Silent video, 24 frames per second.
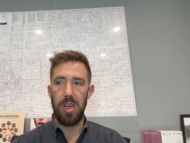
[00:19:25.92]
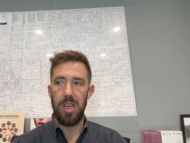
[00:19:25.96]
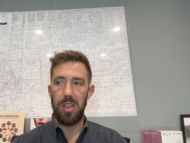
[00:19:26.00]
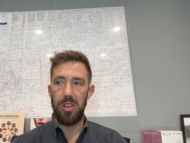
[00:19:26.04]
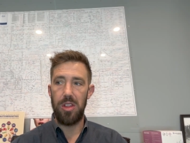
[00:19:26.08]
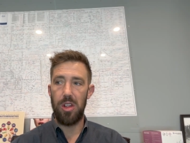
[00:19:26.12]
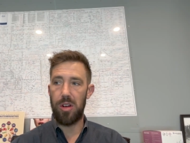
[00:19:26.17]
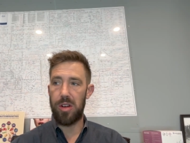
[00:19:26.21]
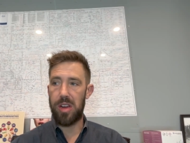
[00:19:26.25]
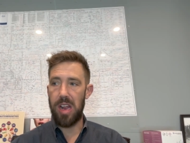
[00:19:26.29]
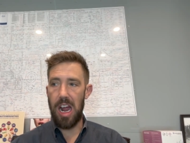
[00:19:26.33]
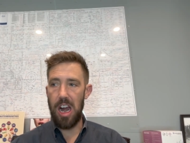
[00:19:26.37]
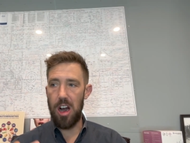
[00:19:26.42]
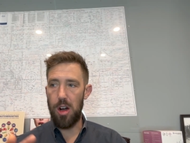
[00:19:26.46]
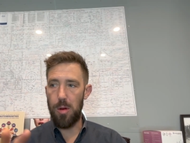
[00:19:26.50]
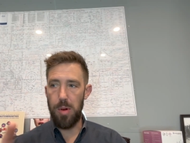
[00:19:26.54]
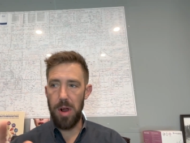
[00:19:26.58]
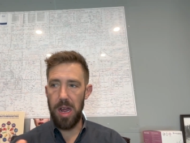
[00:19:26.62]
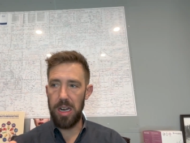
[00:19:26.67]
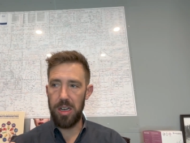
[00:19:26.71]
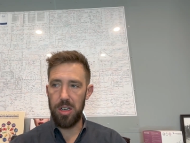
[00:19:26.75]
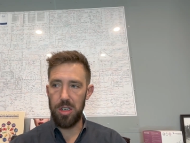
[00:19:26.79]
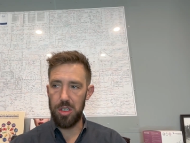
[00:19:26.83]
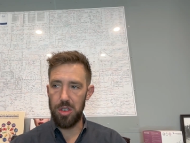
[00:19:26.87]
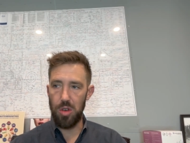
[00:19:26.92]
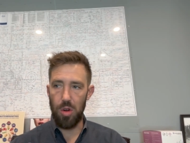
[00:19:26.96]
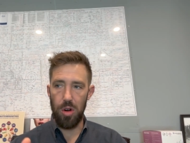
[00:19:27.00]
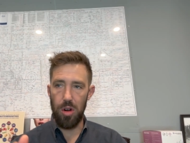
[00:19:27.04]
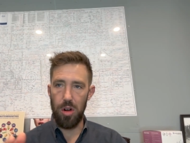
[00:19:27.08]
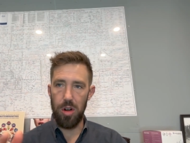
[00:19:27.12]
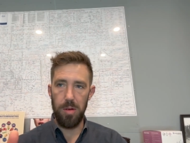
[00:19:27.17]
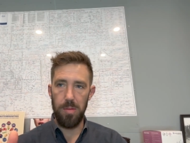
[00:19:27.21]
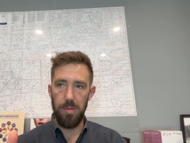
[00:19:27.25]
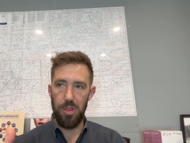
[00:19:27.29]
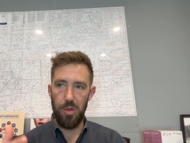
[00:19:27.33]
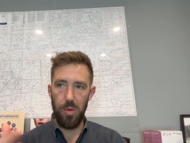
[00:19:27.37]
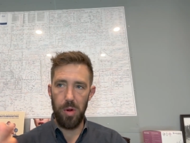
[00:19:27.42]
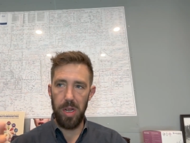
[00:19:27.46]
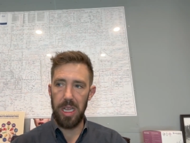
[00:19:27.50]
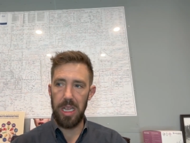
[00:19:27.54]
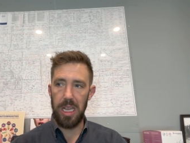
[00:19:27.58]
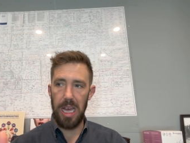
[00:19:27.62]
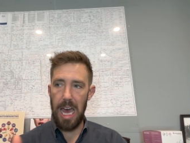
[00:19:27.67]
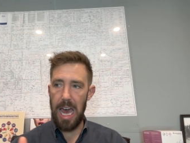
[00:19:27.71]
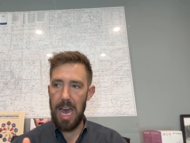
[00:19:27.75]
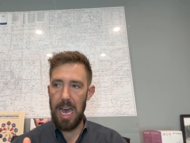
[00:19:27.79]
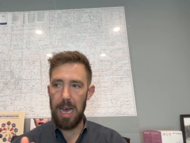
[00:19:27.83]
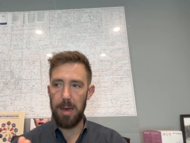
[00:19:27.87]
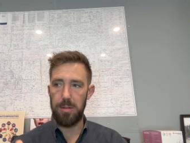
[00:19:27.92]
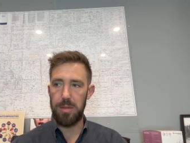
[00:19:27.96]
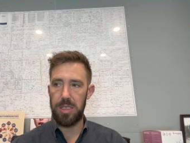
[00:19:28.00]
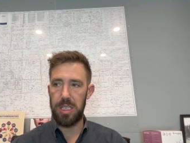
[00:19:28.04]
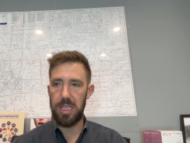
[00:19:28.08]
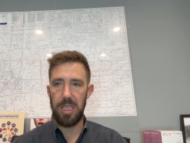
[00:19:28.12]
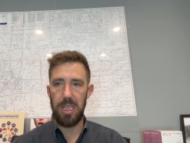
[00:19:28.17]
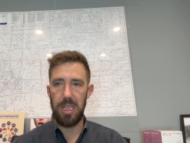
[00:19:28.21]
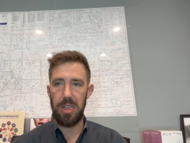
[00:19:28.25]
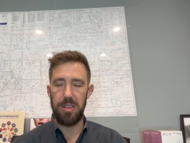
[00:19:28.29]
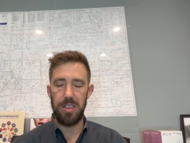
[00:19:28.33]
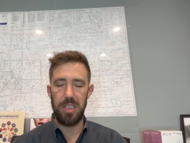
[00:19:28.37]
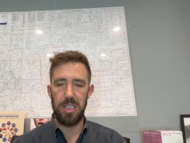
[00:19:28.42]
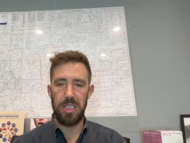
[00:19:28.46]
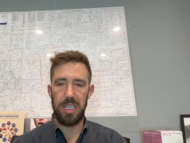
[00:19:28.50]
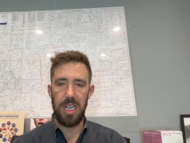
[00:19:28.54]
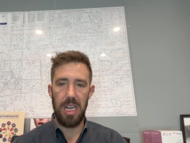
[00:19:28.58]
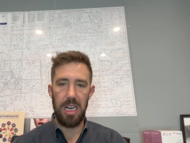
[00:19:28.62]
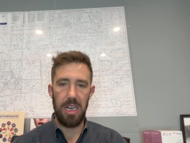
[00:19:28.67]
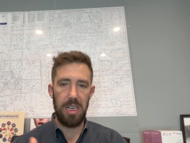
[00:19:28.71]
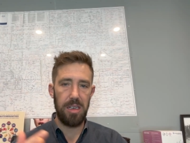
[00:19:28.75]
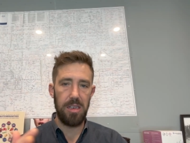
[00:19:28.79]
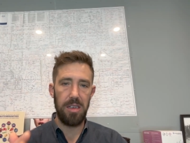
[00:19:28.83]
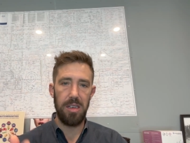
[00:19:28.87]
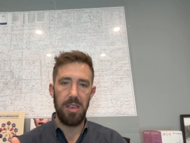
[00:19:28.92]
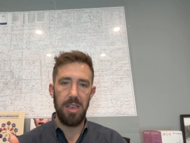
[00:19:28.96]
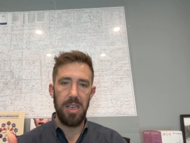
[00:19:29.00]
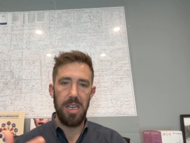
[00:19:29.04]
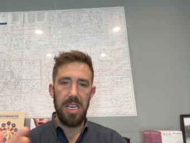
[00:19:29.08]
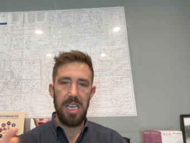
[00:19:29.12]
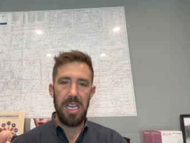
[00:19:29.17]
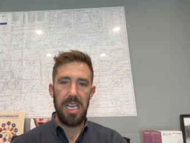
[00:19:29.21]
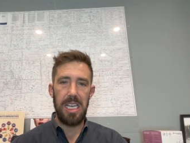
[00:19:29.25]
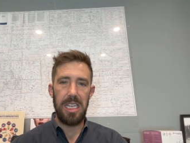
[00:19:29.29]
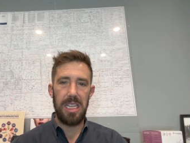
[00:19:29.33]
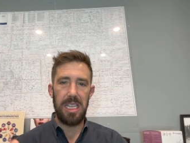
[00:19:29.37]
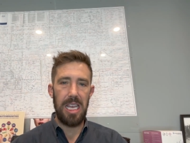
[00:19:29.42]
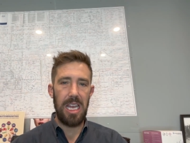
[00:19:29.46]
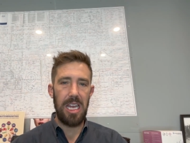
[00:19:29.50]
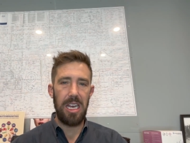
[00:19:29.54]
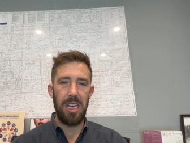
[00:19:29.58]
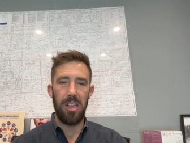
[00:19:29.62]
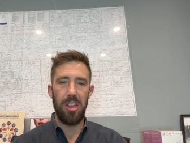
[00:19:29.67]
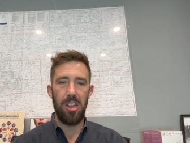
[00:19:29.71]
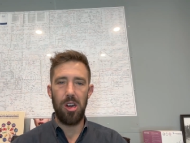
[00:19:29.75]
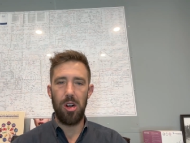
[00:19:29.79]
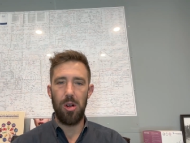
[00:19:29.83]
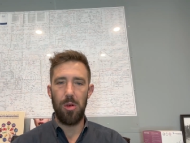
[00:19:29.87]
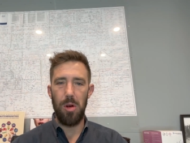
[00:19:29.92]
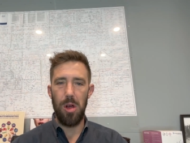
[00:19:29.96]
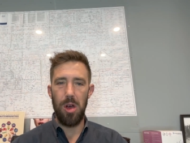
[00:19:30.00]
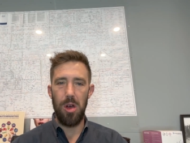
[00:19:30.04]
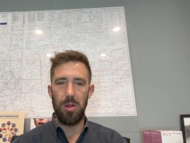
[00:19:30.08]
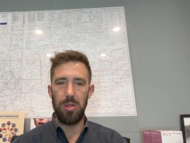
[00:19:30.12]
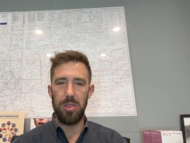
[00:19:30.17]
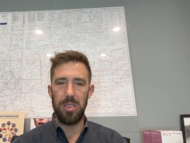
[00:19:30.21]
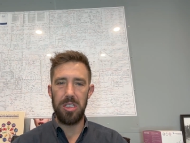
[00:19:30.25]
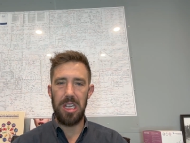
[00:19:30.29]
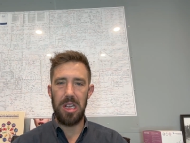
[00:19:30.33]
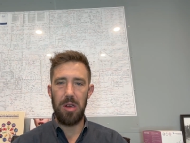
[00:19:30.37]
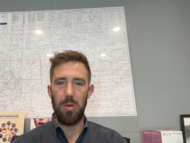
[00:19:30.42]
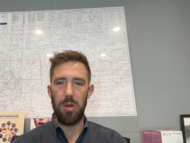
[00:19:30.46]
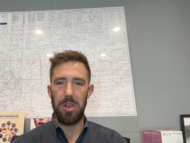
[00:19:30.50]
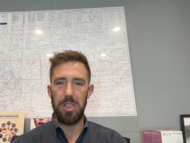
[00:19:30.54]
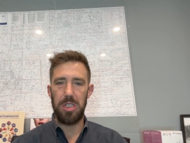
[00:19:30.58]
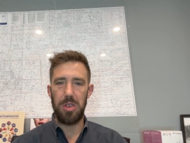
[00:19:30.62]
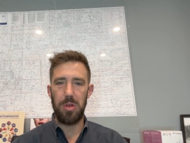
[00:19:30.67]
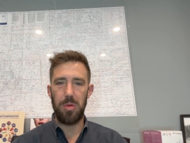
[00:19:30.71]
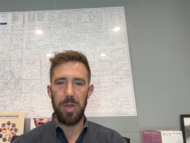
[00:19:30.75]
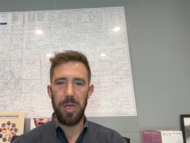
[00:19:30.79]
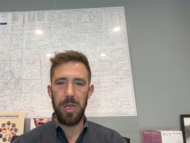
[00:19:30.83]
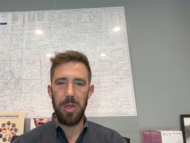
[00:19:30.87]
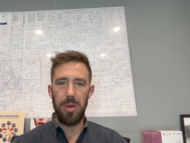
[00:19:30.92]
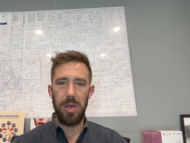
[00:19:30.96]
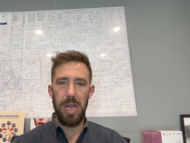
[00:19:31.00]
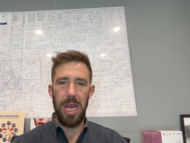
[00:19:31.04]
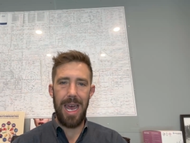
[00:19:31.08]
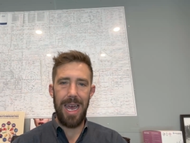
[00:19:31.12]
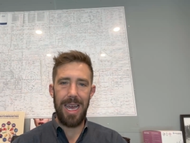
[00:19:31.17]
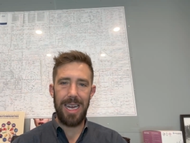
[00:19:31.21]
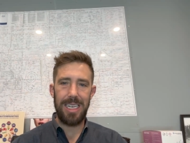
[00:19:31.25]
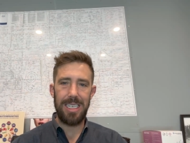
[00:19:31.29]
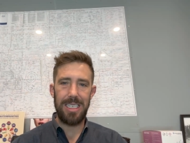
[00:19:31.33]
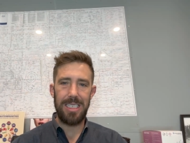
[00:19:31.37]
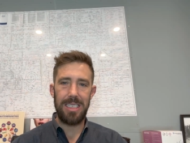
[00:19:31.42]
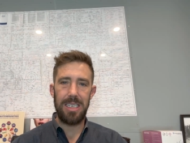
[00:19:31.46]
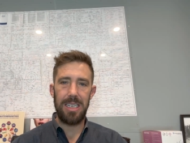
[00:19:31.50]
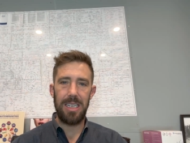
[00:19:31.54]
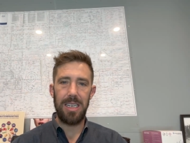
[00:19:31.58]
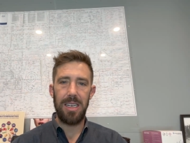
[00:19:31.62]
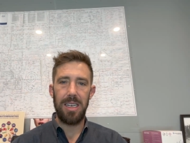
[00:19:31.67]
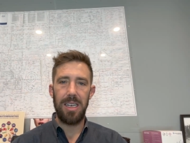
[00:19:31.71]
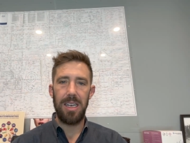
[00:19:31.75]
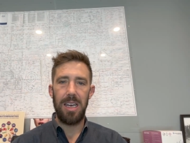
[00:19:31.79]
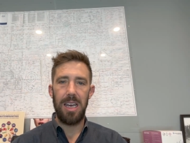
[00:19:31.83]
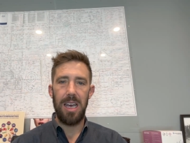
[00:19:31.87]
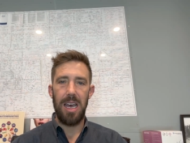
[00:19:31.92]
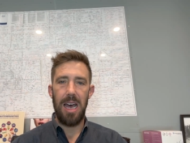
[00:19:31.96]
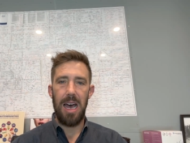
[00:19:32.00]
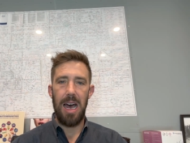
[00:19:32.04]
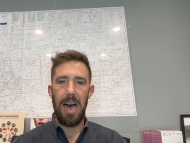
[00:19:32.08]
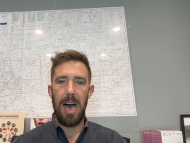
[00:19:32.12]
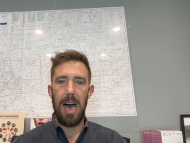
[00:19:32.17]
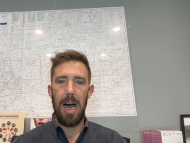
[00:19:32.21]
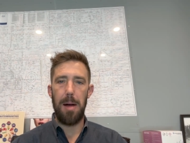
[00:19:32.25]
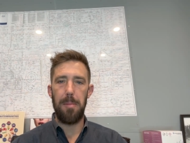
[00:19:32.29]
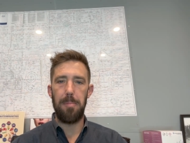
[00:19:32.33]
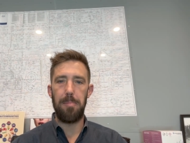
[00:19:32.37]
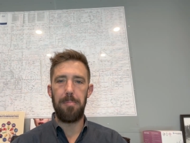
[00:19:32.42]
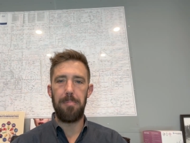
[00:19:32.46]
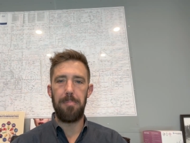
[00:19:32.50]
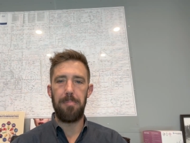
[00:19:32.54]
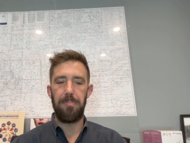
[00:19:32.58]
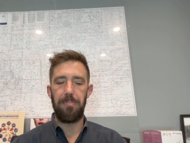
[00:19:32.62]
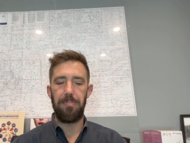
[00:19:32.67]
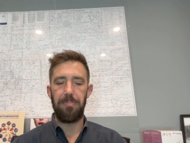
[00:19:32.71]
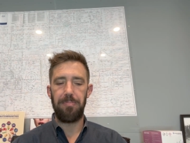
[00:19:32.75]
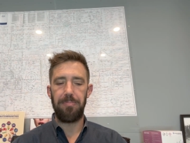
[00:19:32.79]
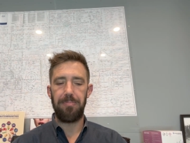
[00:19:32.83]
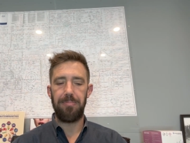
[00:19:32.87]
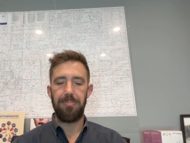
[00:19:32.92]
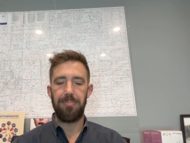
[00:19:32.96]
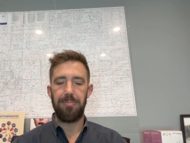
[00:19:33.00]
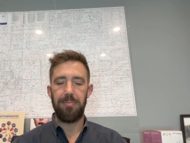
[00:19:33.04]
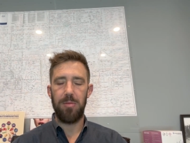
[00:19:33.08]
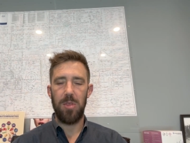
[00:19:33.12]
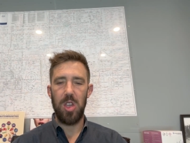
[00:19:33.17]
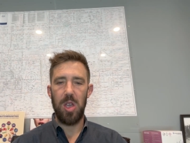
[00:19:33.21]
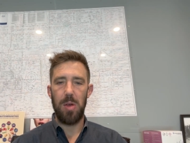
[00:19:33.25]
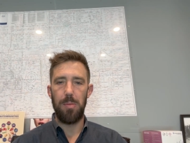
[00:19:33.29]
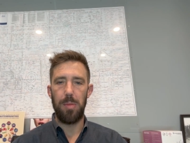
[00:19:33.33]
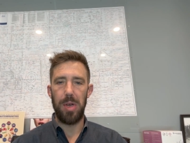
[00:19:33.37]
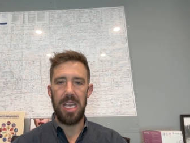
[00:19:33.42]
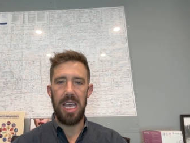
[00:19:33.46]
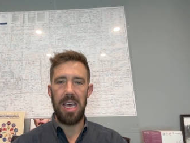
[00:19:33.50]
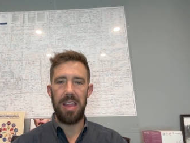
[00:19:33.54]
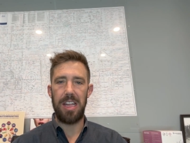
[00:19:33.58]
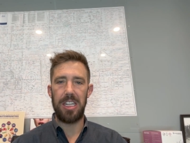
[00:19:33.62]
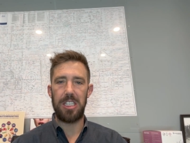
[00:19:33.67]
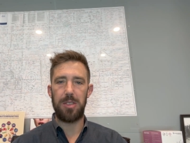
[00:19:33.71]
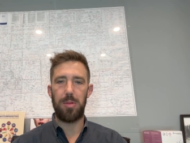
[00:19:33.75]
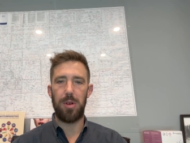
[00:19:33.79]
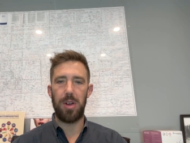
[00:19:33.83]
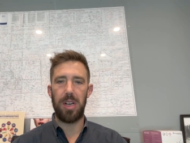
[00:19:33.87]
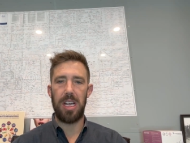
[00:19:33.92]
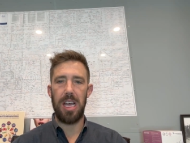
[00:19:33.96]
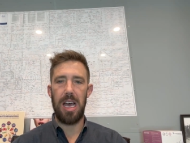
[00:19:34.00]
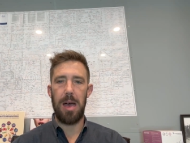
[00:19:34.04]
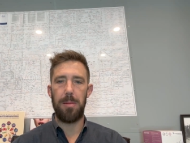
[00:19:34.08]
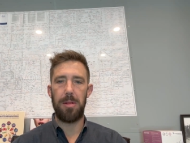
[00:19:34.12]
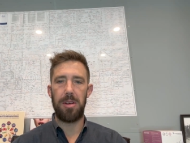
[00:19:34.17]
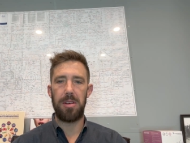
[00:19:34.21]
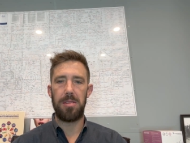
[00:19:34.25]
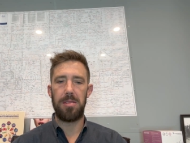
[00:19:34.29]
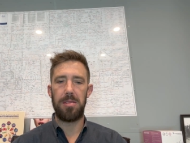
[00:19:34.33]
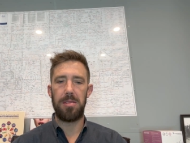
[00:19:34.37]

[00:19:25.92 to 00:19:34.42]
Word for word: their chiropractors ordered them three labs and they're just kind of hit the end of their road and said what should we do next um, but yeah, that's pretty common.